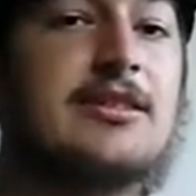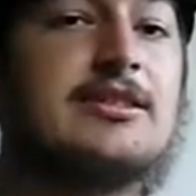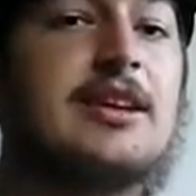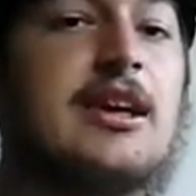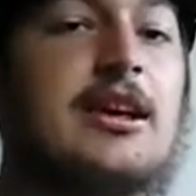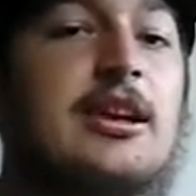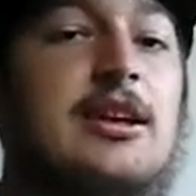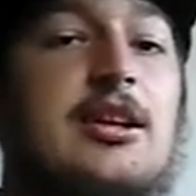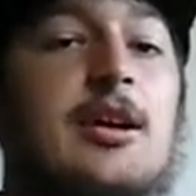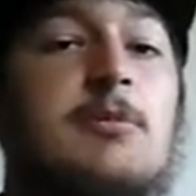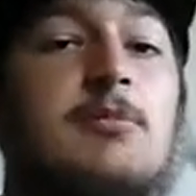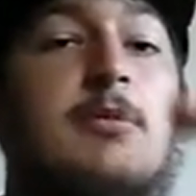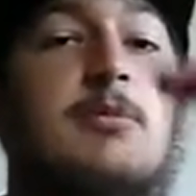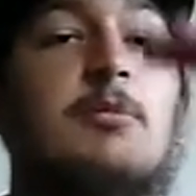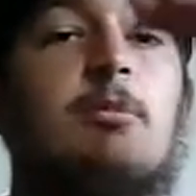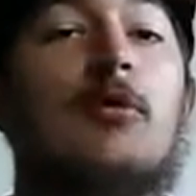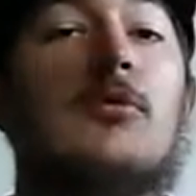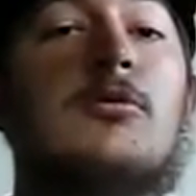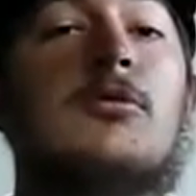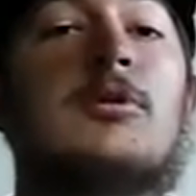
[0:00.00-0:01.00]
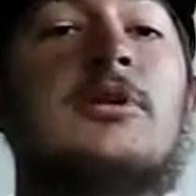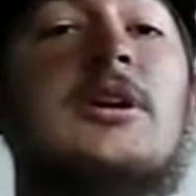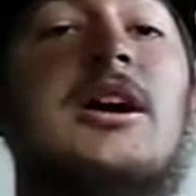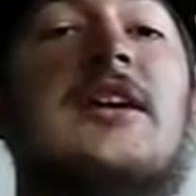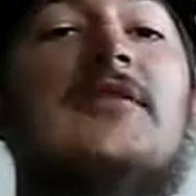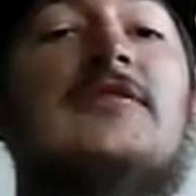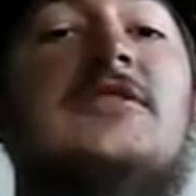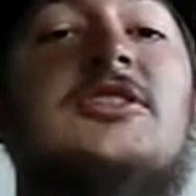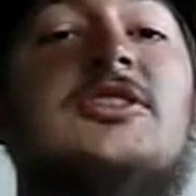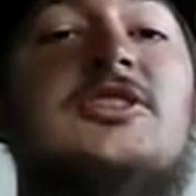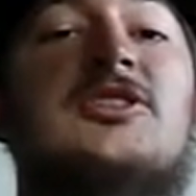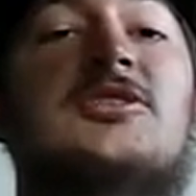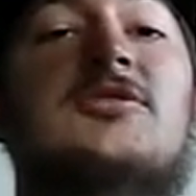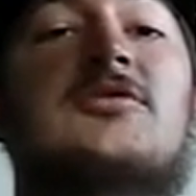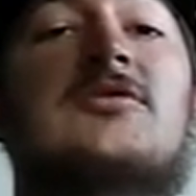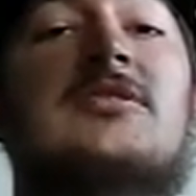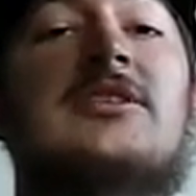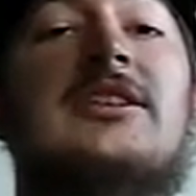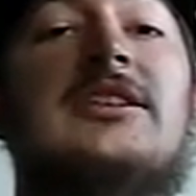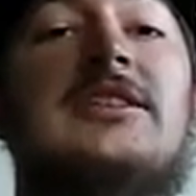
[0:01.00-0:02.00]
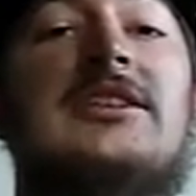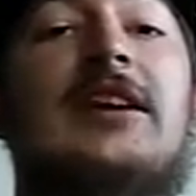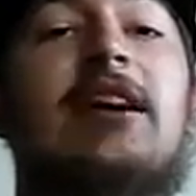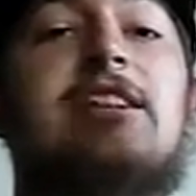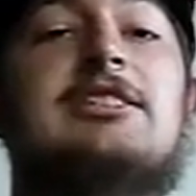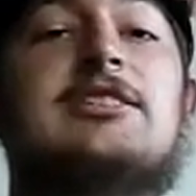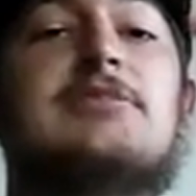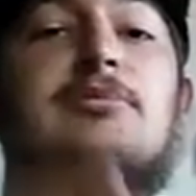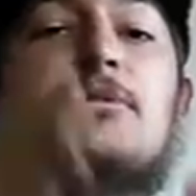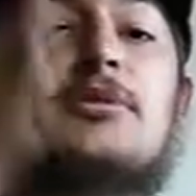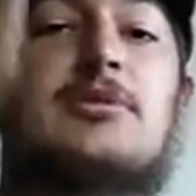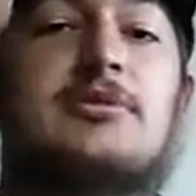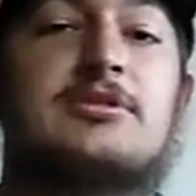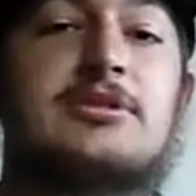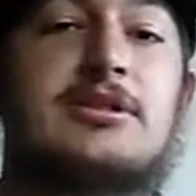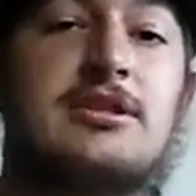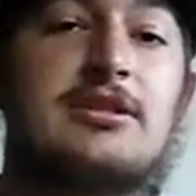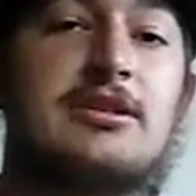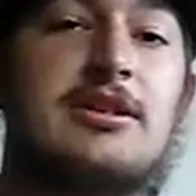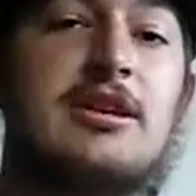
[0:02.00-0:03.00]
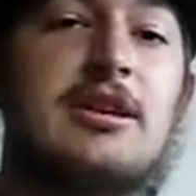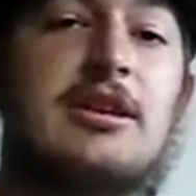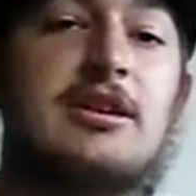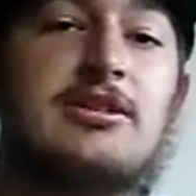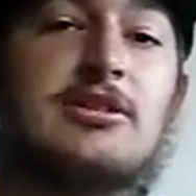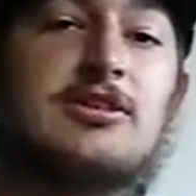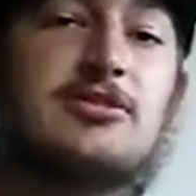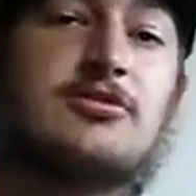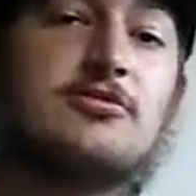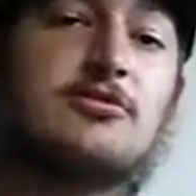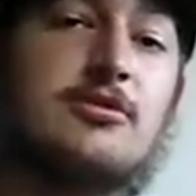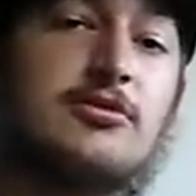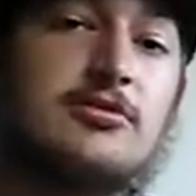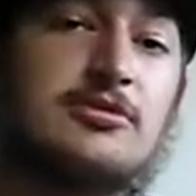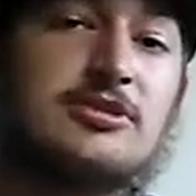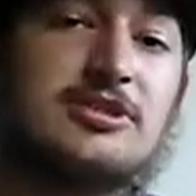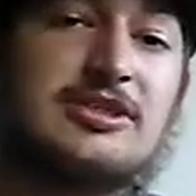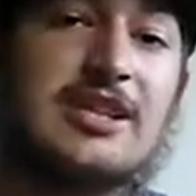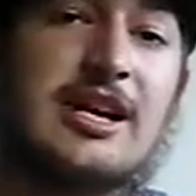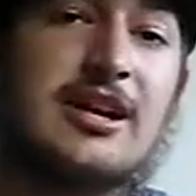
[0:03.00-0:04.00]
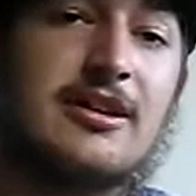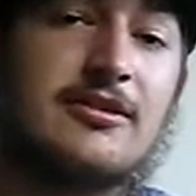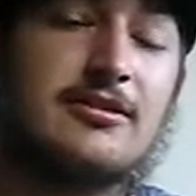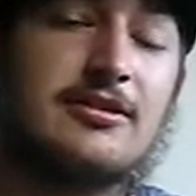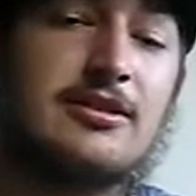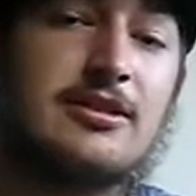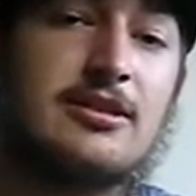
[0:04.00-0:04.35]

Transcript: take it up more of the screen as the person scrolls down.